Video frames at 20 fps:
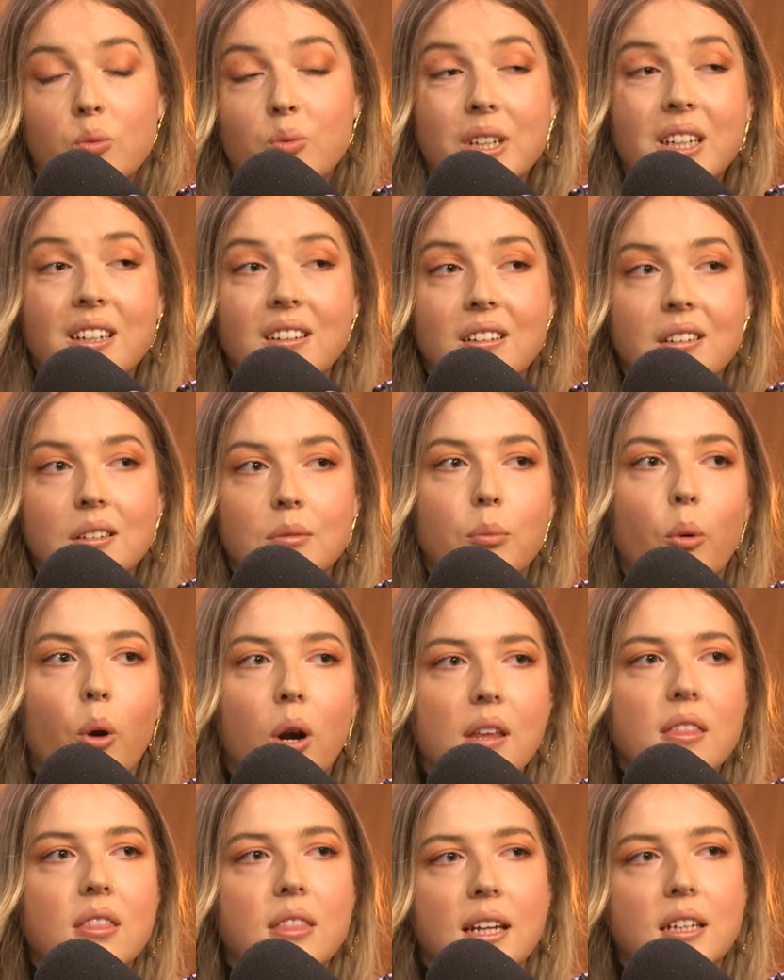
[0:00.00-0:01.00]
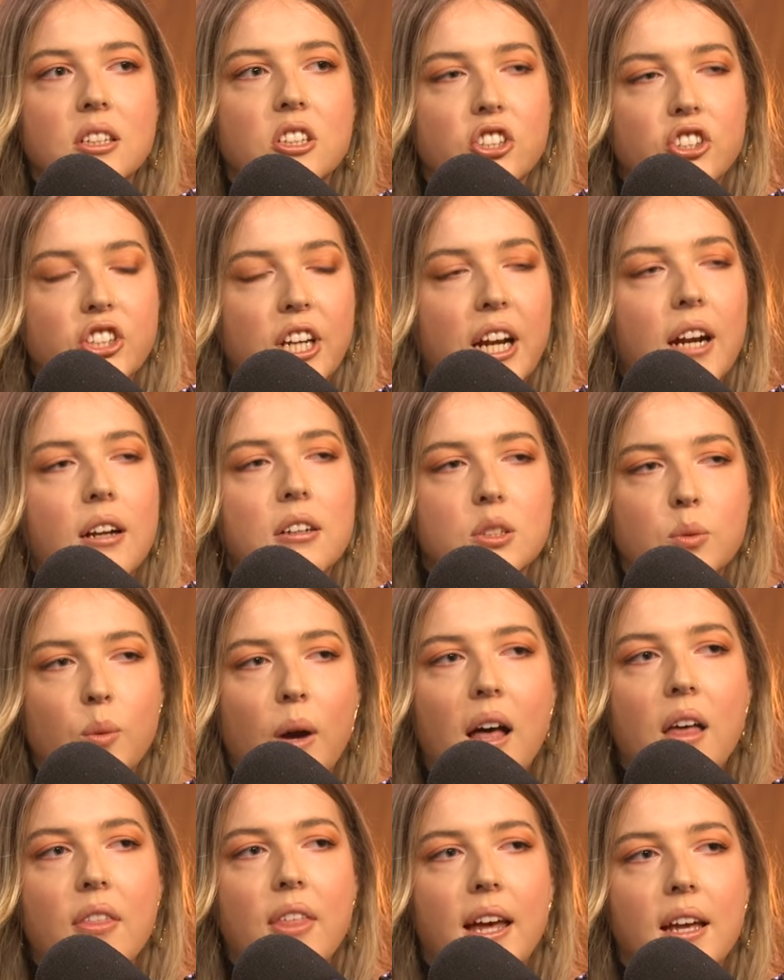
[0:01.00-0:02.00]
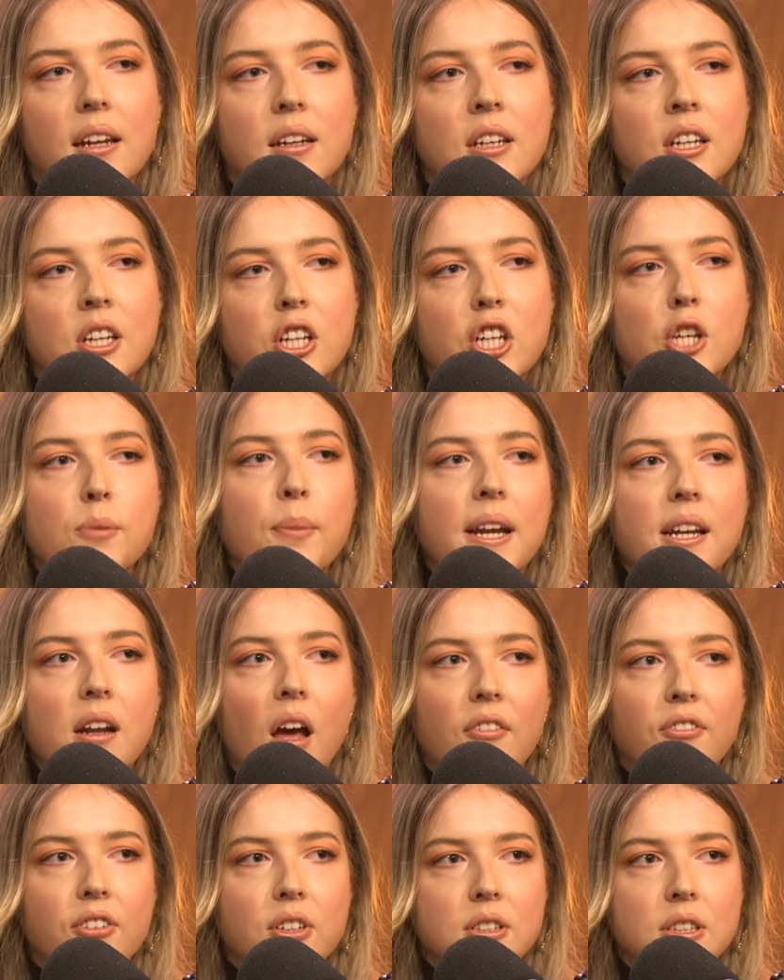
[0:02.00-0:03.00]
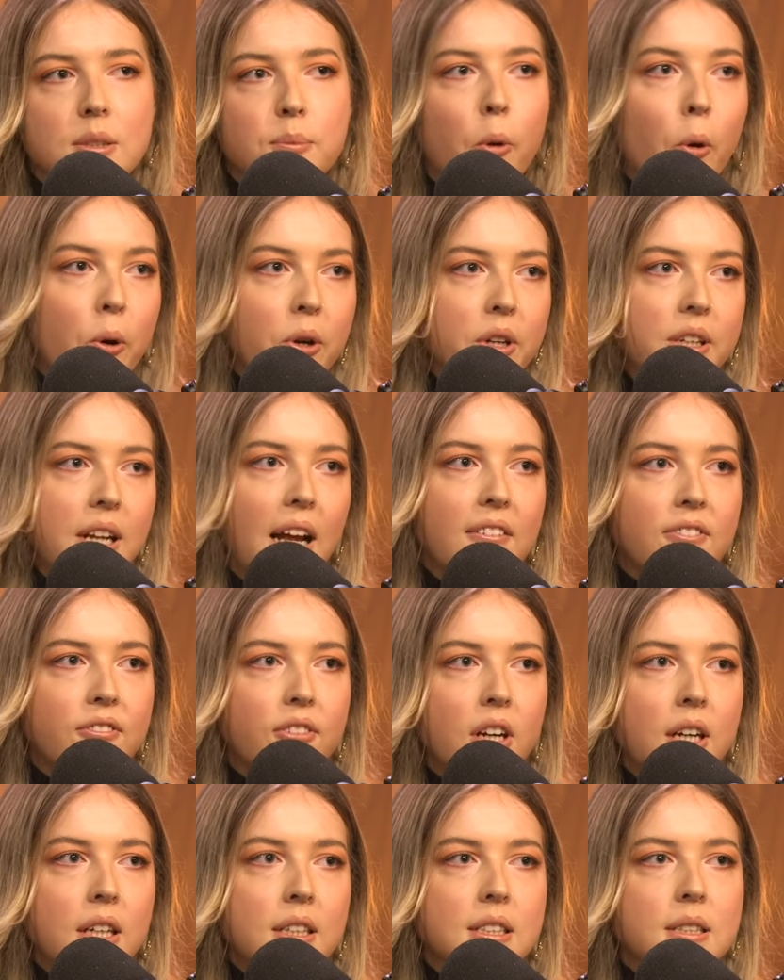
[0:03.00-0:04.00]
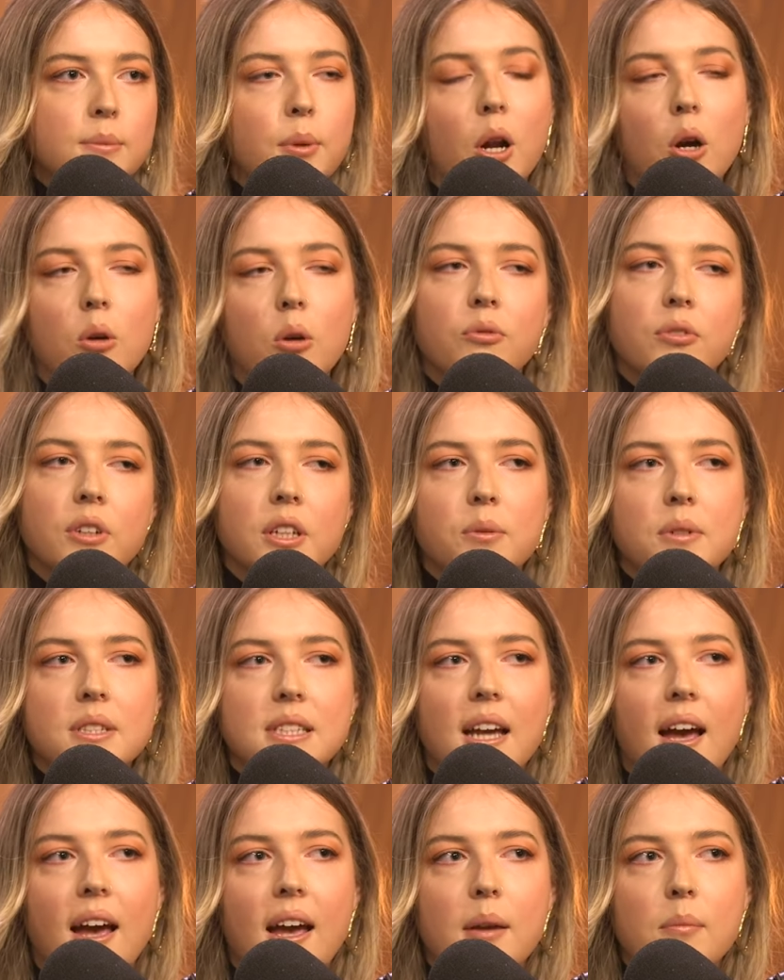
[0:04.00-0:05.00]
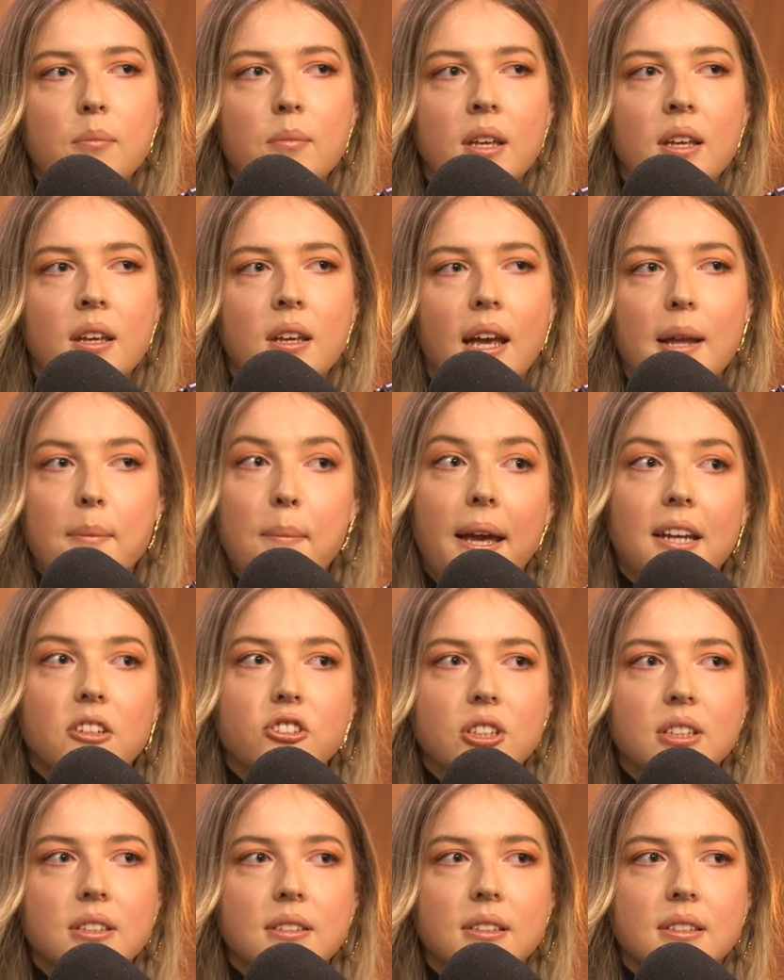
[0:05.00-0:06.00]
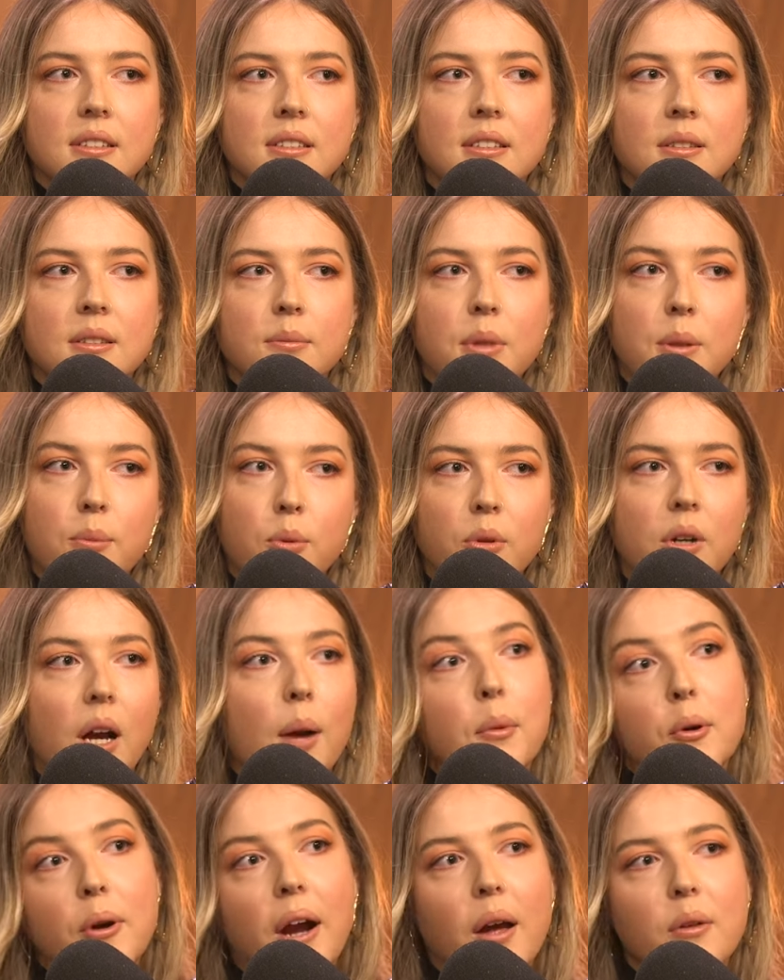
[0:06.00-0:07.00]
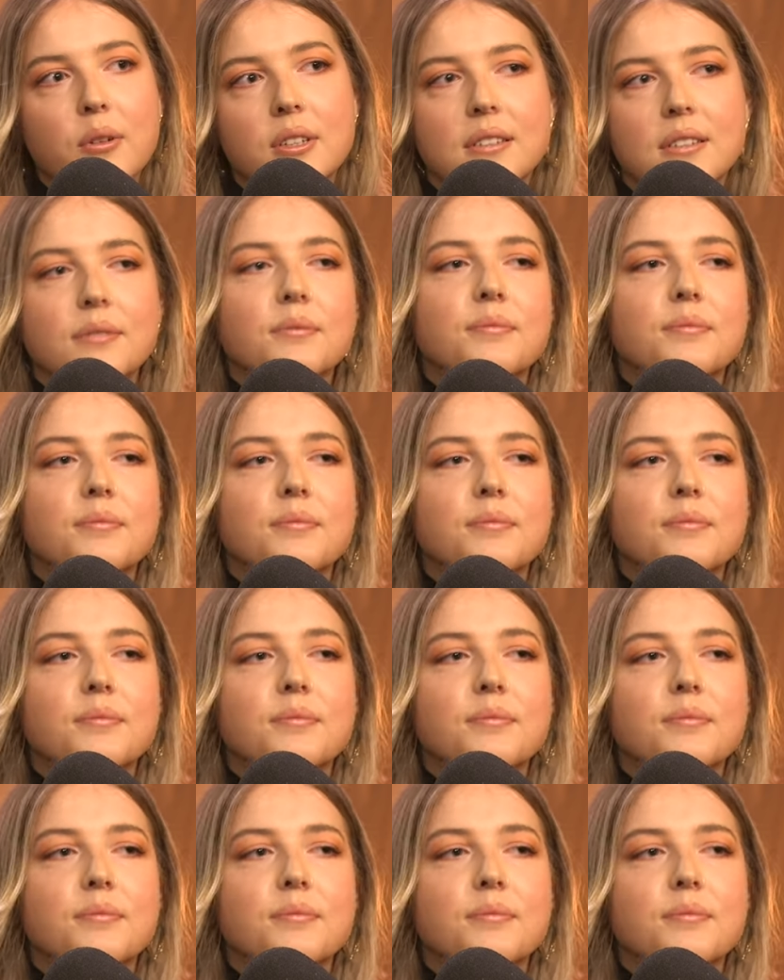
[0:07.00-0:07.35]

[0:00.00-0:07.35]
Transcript: real important thing to share as well, that you might not feel supported at first, but hopefully with time and patience, people will come around.